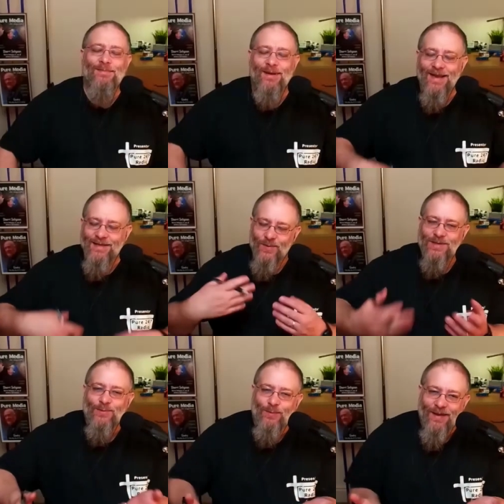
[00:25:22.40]
my next
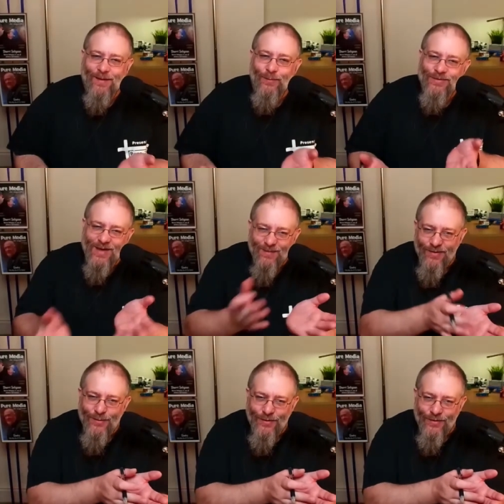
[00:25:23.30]
question would be, was I
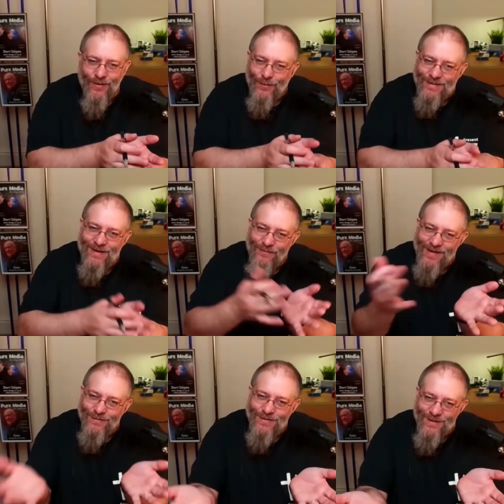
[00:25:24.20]
broken or was
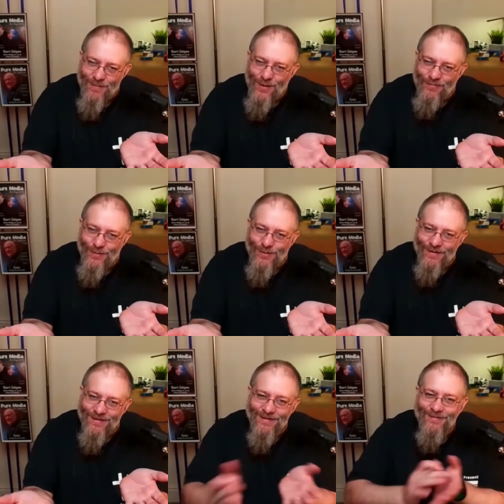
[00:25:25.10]
everyone else on the boat broken?